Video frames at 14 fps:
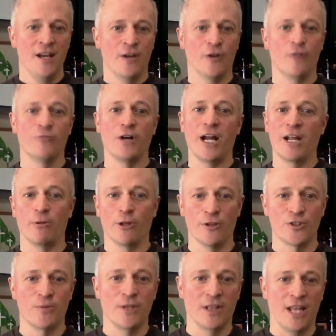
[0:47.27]
Good Friday will
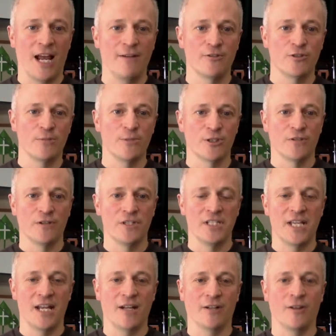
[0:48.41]
also be the live stream service at
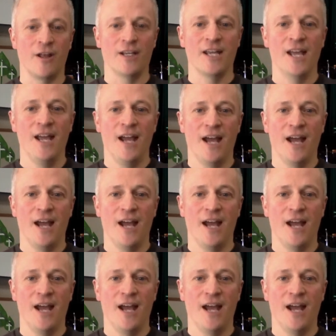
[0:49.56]
10 o'clock.